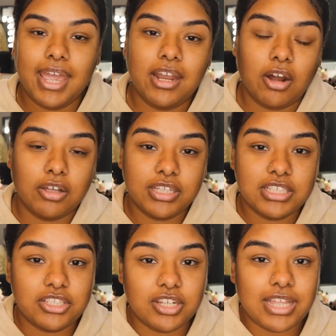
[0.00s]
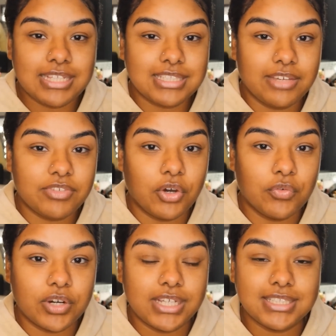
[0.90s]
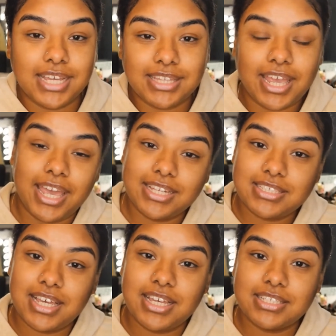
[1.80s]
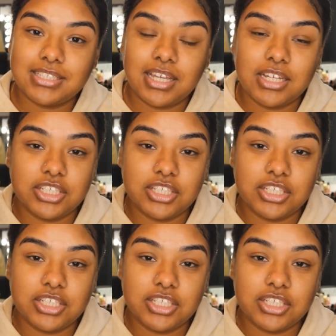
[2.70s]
All this dirt that's left over is like the excess